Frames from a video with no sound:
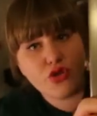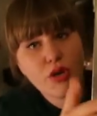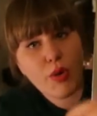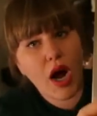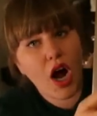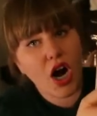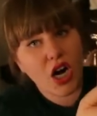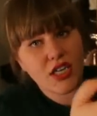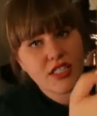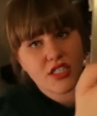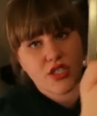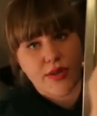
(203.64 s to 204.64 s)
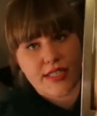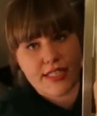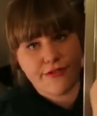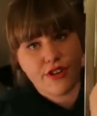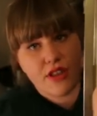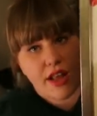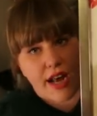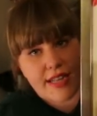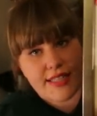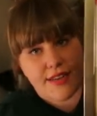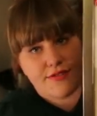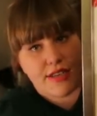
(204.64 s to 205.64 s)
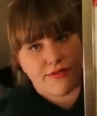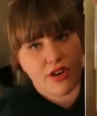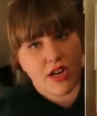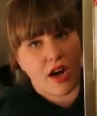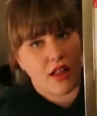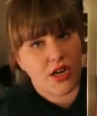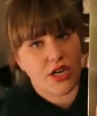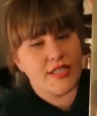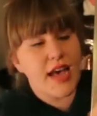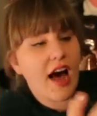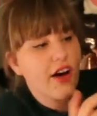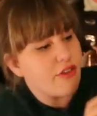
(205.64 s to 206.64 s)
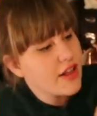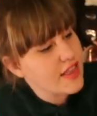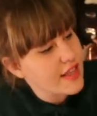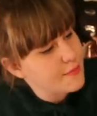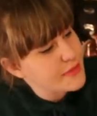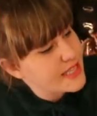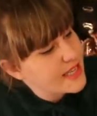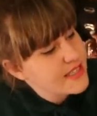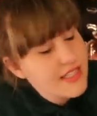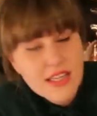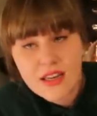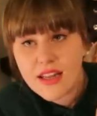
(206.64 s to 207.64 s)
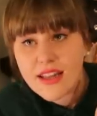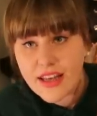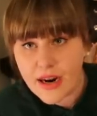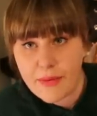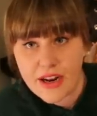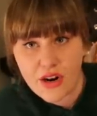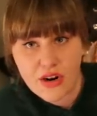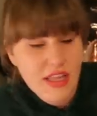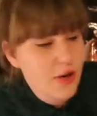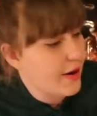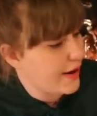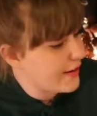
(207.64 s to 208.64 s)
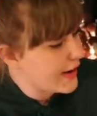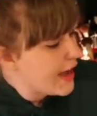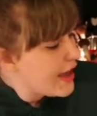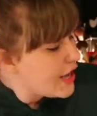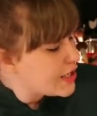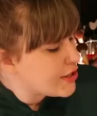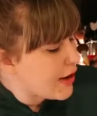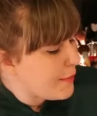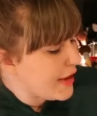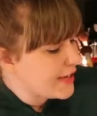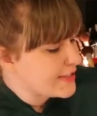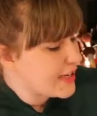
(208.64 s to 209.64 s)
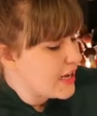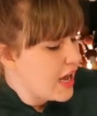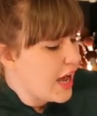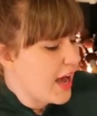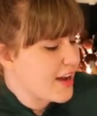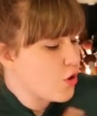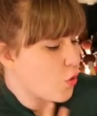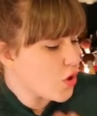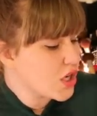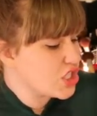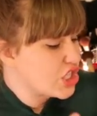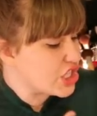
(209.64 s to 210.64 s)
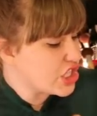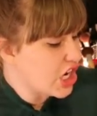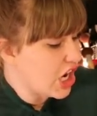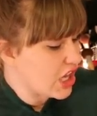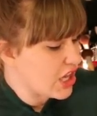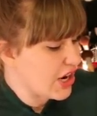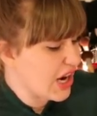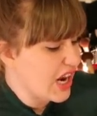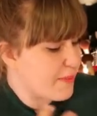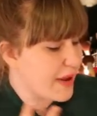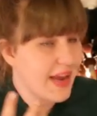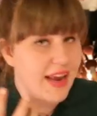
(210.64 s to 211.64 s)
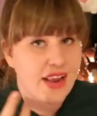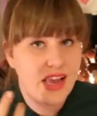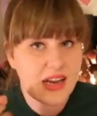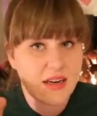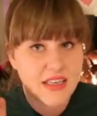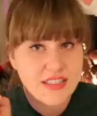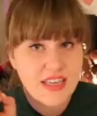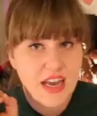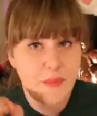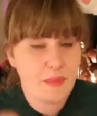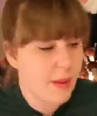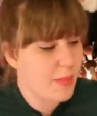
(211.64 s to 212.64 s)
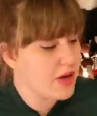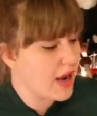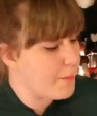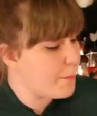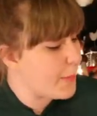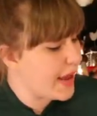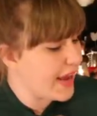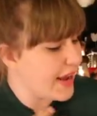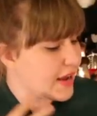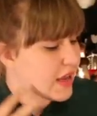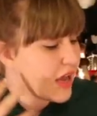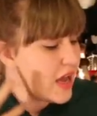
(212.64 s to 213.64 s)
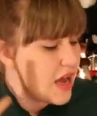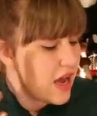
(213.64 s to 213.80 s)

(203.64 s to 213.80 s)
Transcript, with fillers: drew a heart doing different lines of different colors of lipsticks that, that I've been currently wearing. So I picked an orangish color, I picked a bubblegum pink,